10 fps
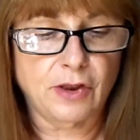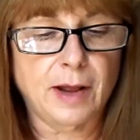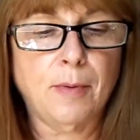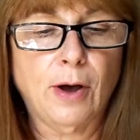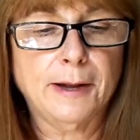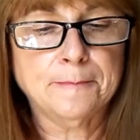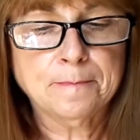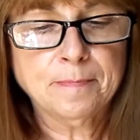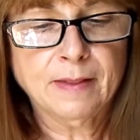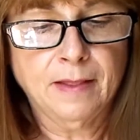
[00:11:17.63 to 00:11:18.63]
that I bought.
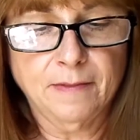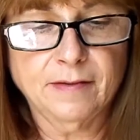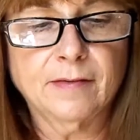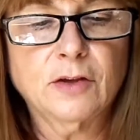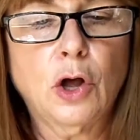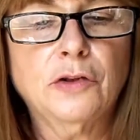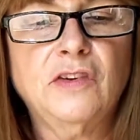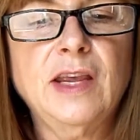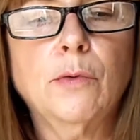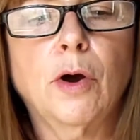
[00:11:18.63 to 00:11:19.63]
This is called
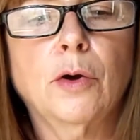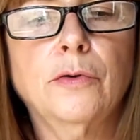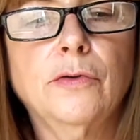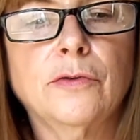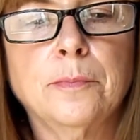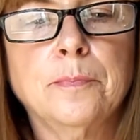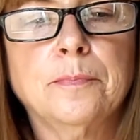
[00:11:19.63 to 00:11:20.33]
Teak Rose.